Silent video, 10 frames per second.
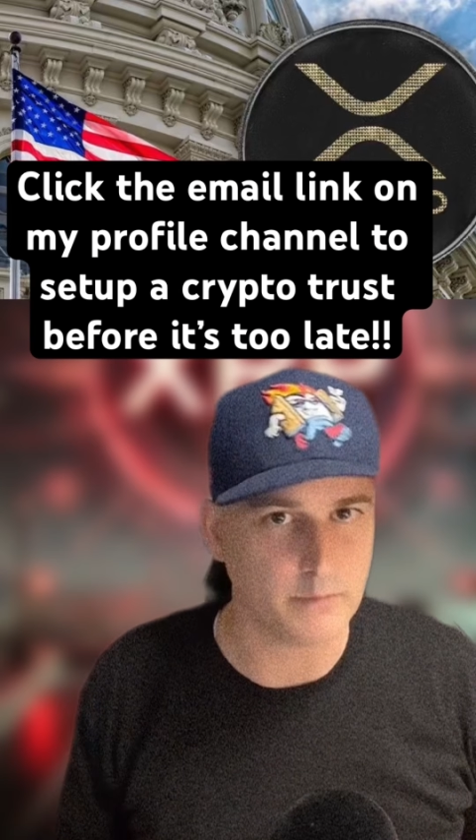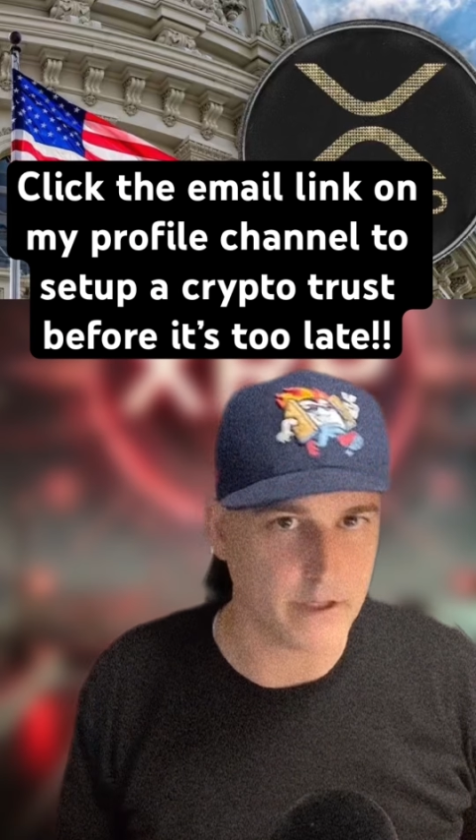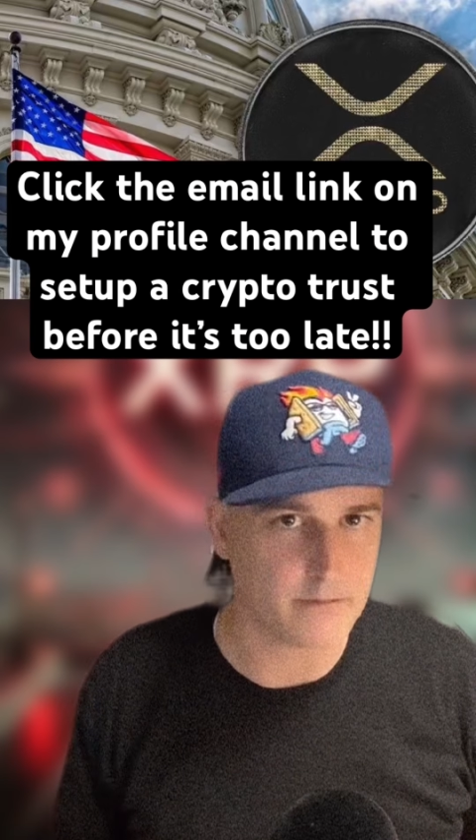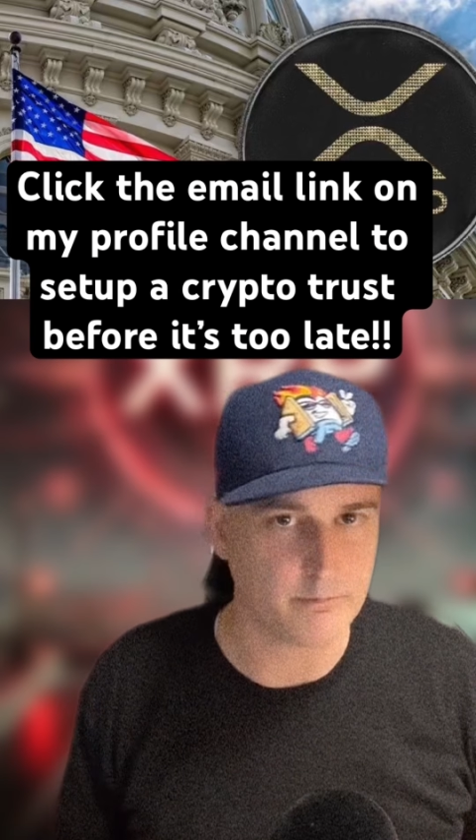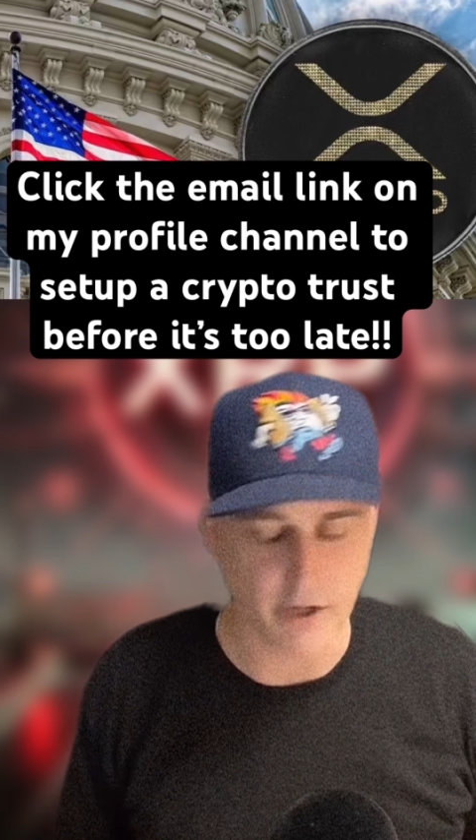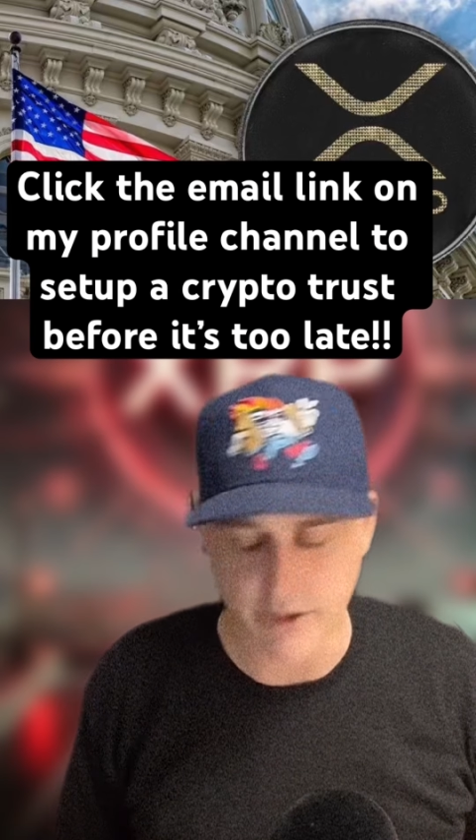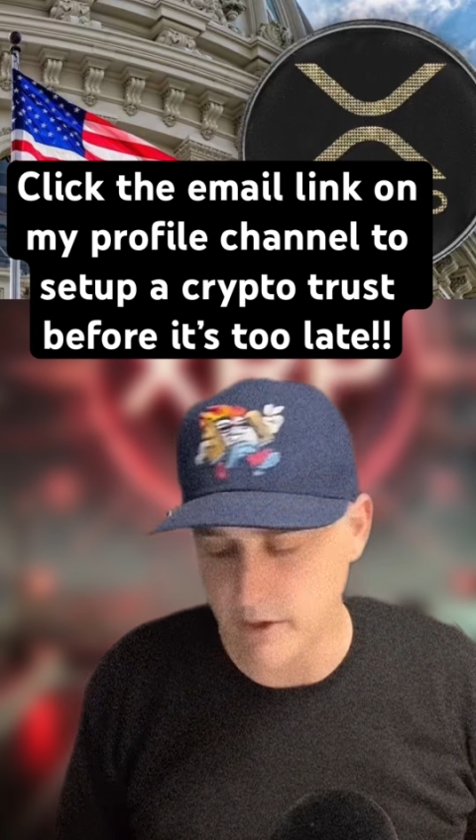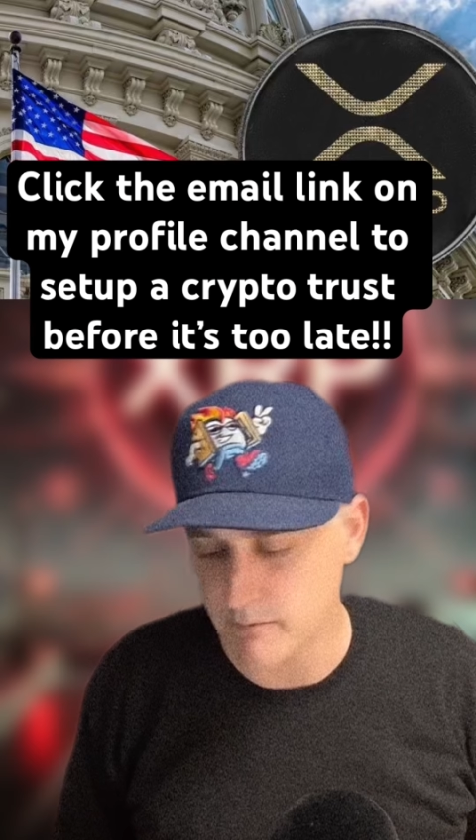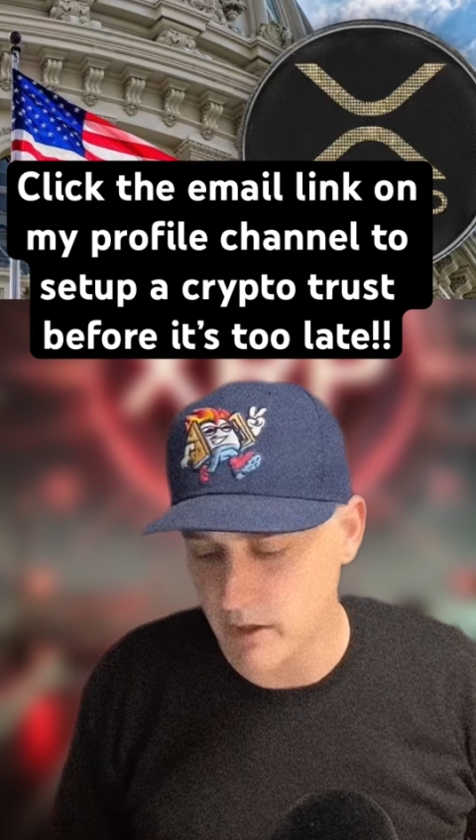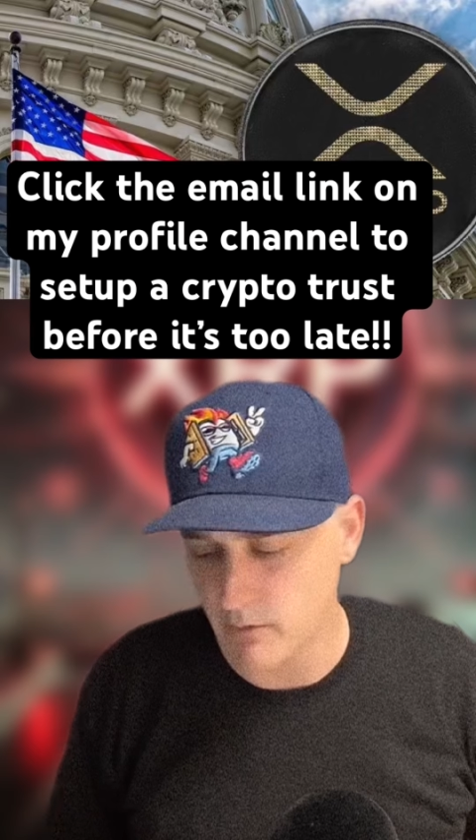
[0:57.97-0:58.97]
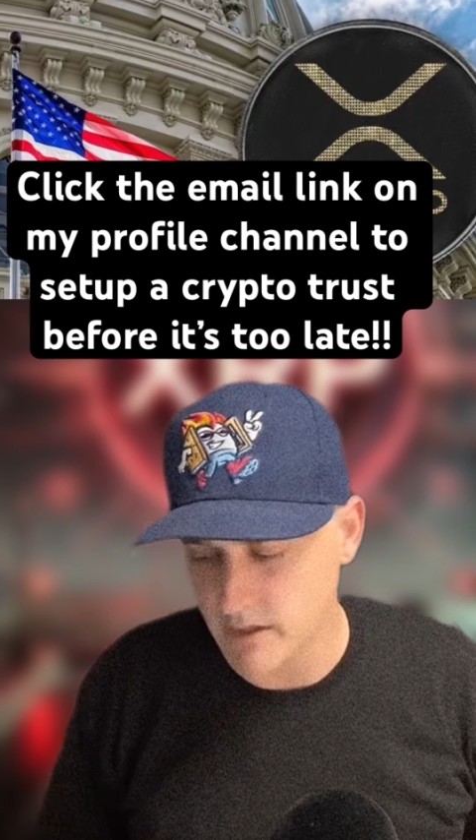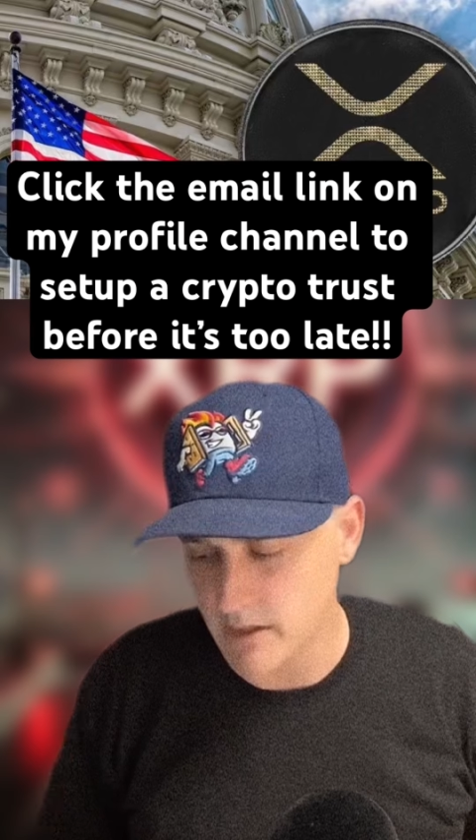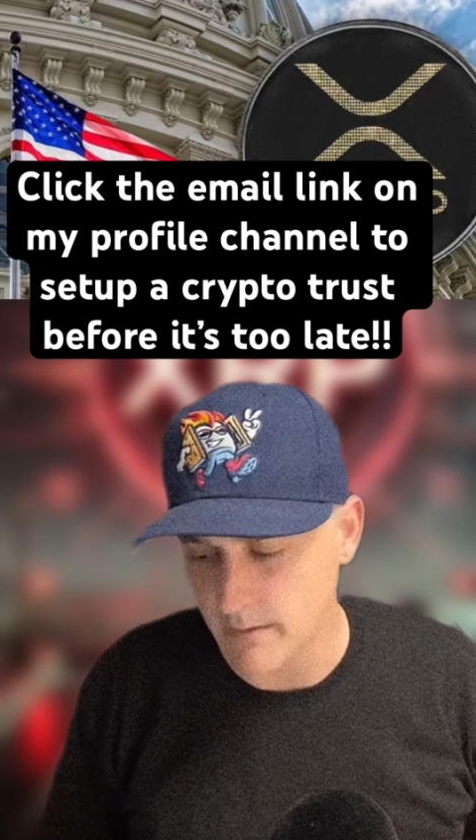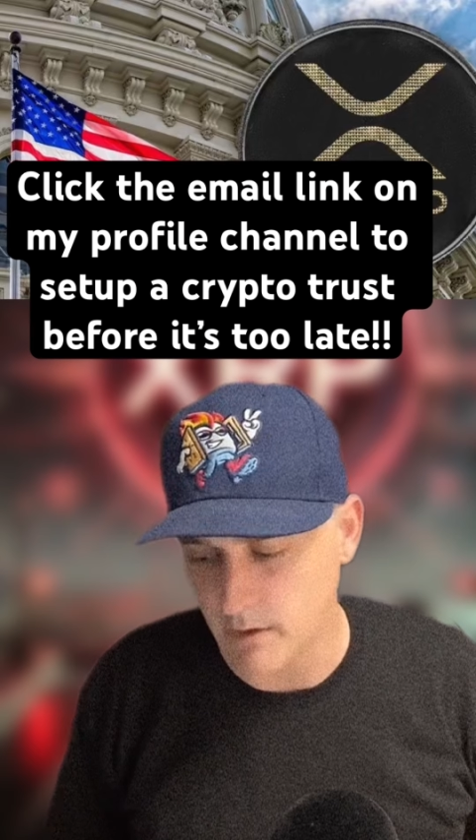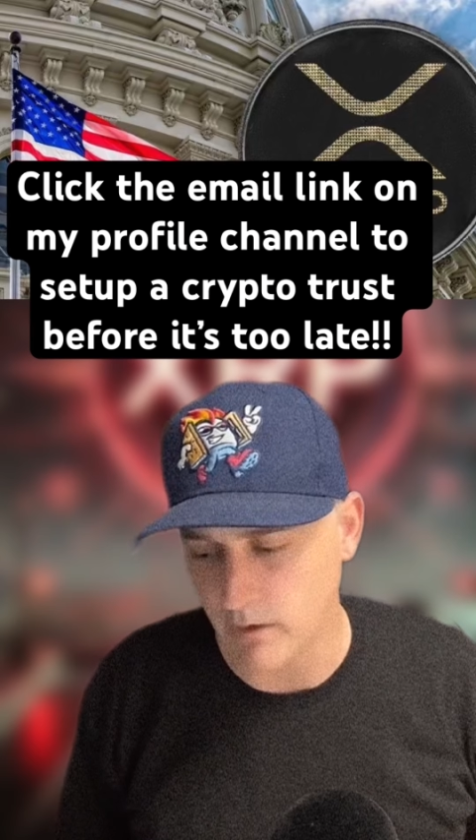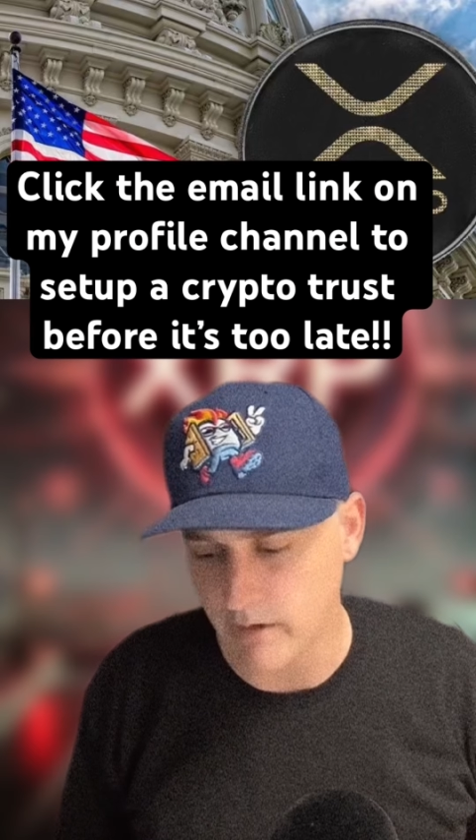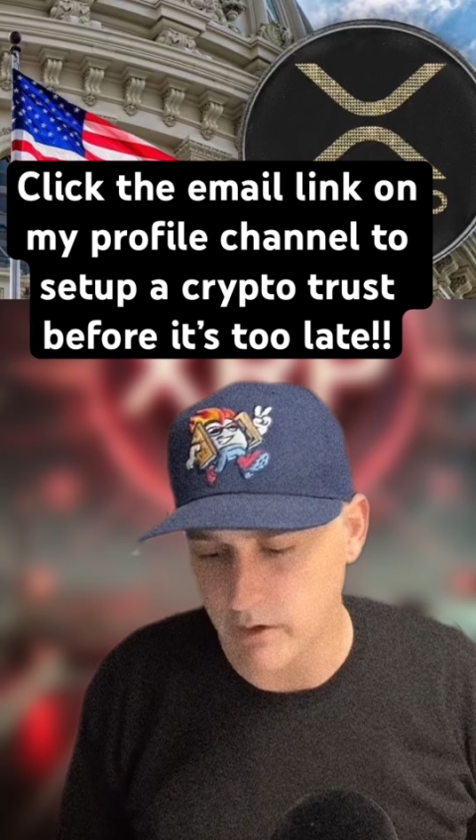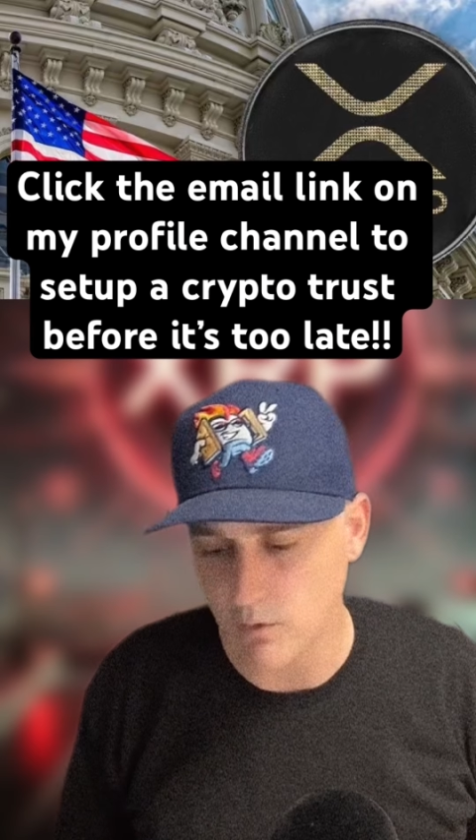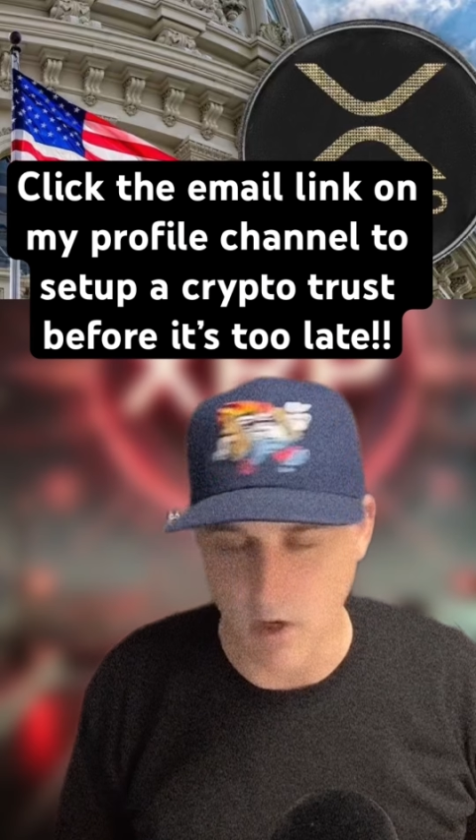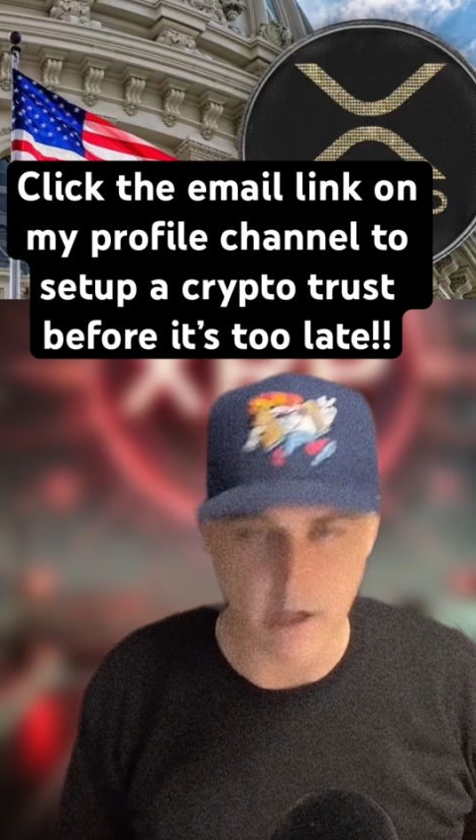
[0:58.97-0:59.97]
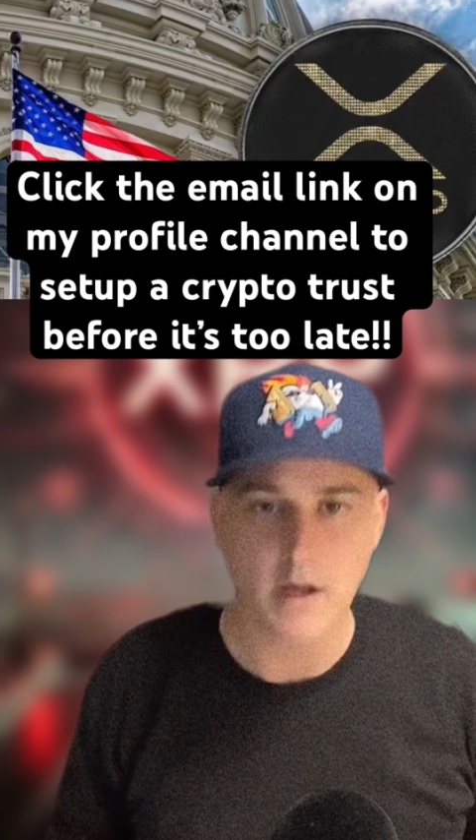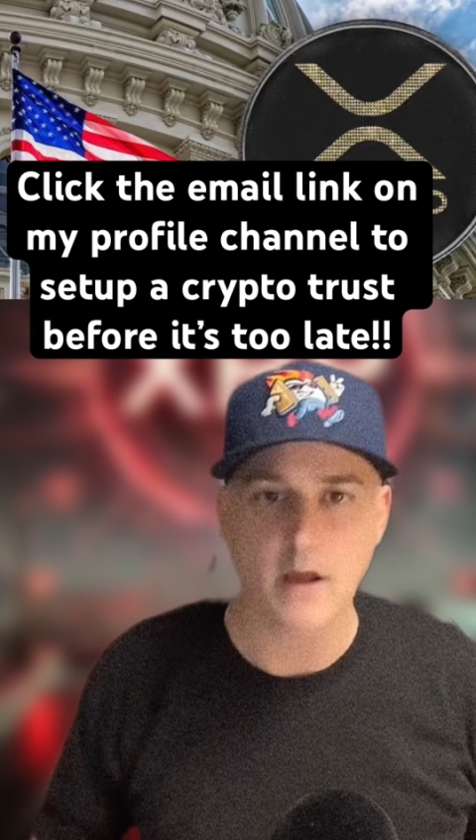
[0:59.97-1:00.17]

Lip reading: but you can pretty much name it whatever you want.